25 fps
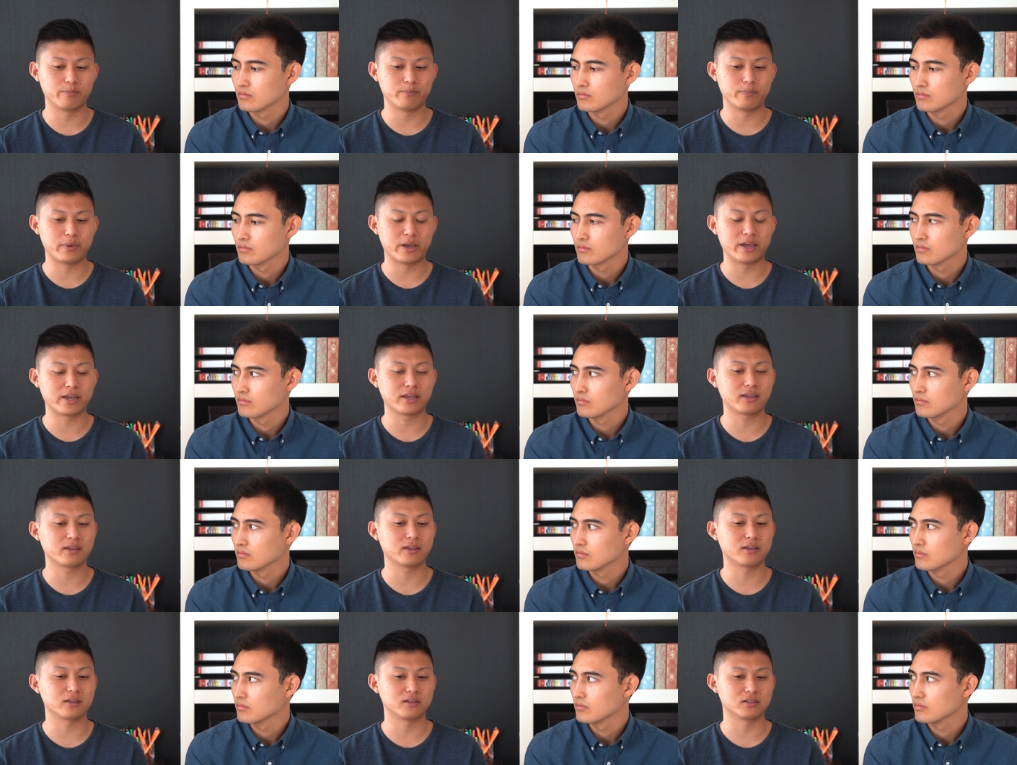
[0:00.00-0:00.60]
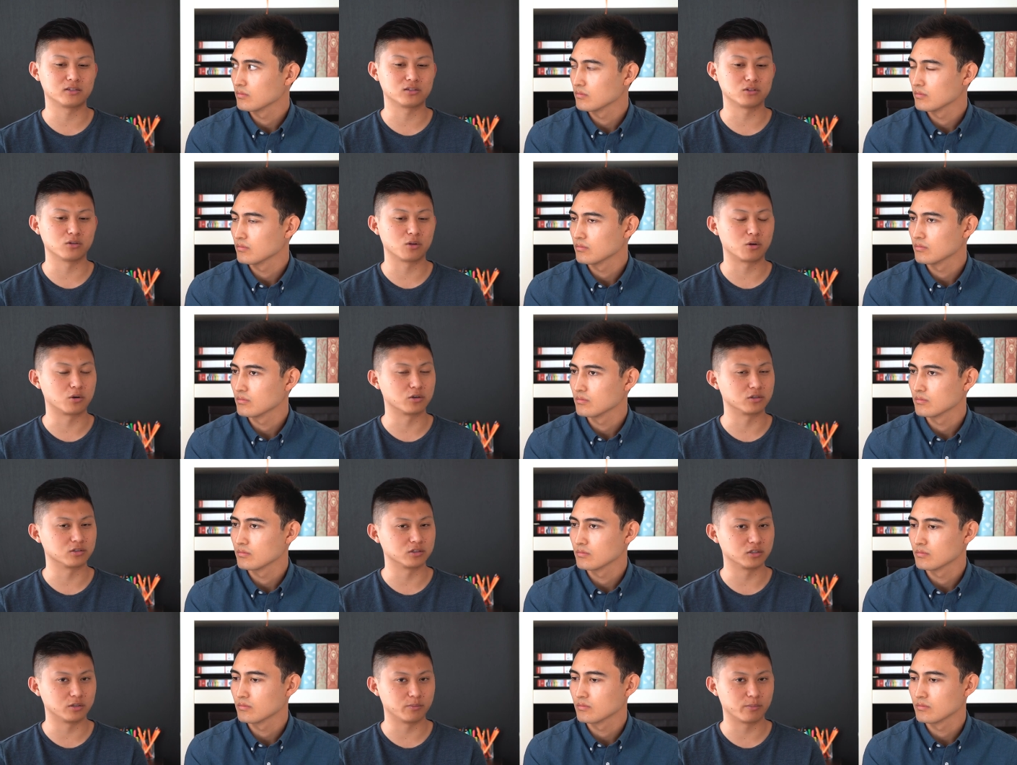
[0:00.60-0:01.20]
Speaker 1: banking is
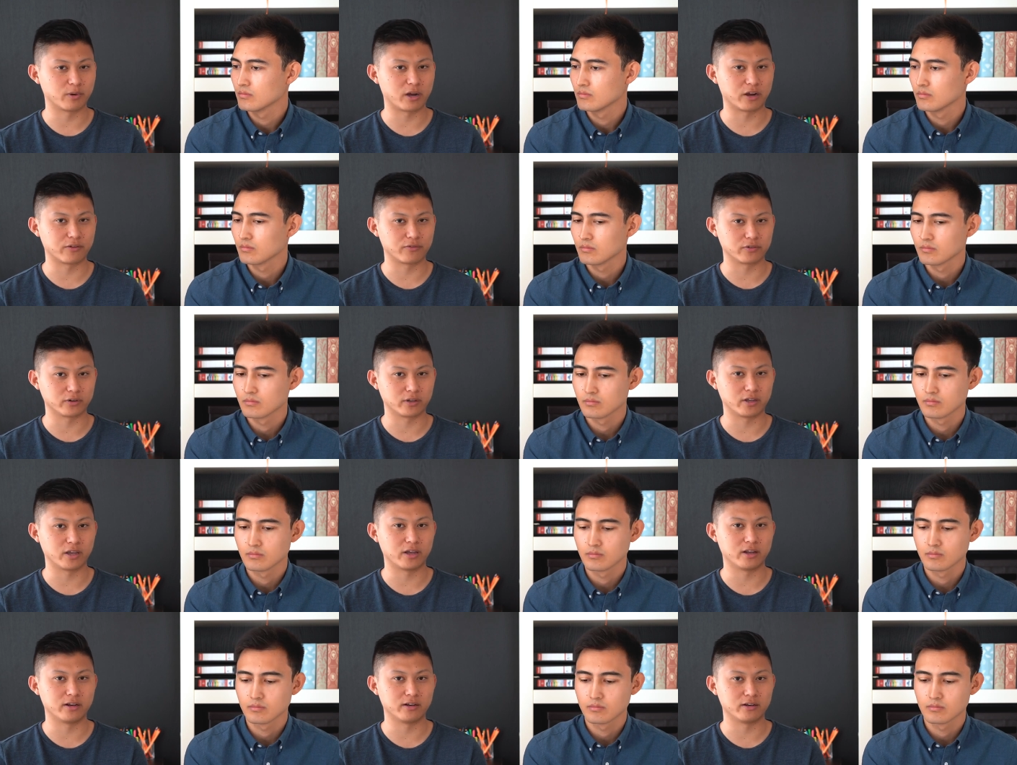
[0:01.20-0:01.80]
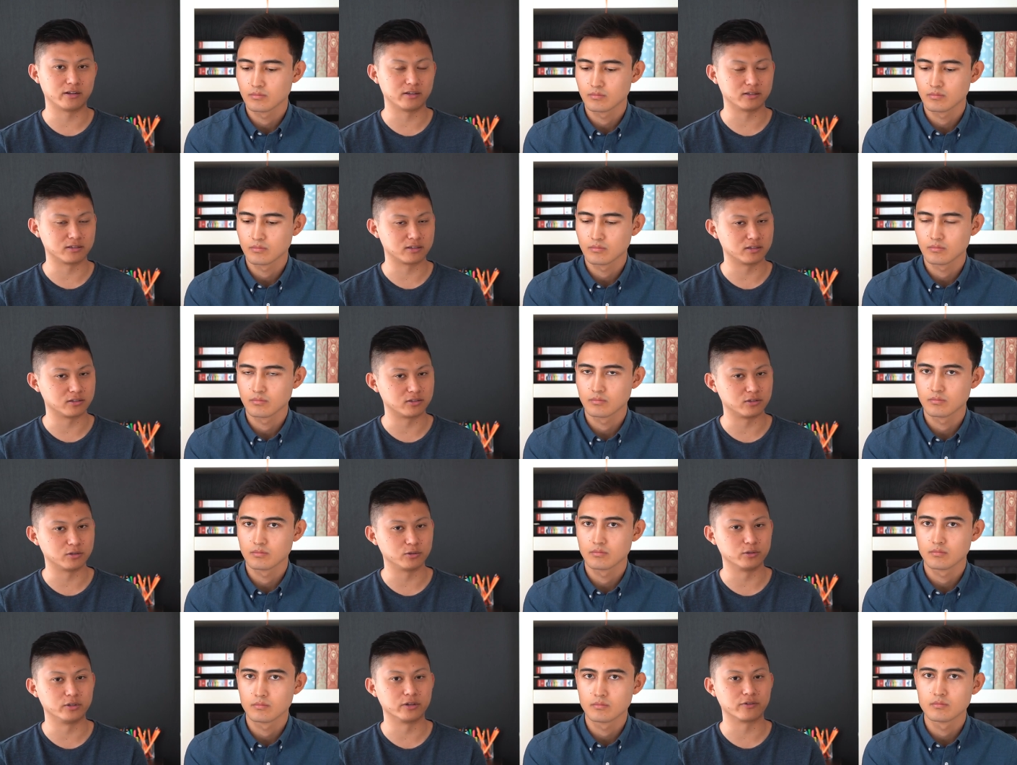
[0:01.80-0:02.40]
largely bifurcated
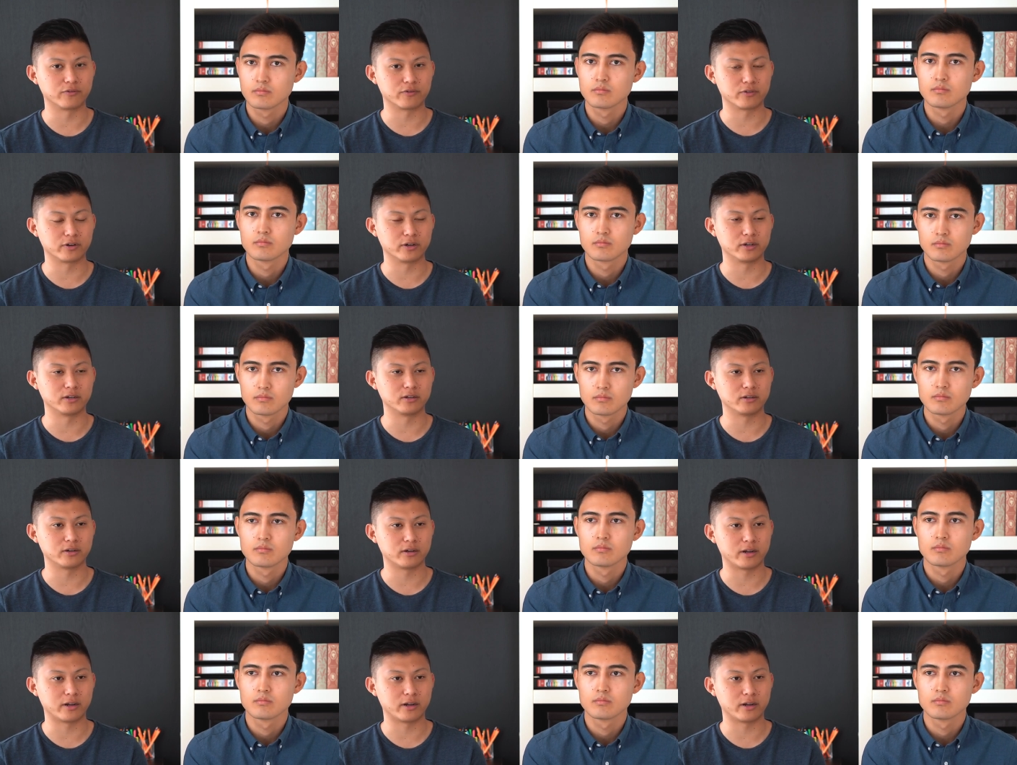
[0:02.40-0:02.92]
into two different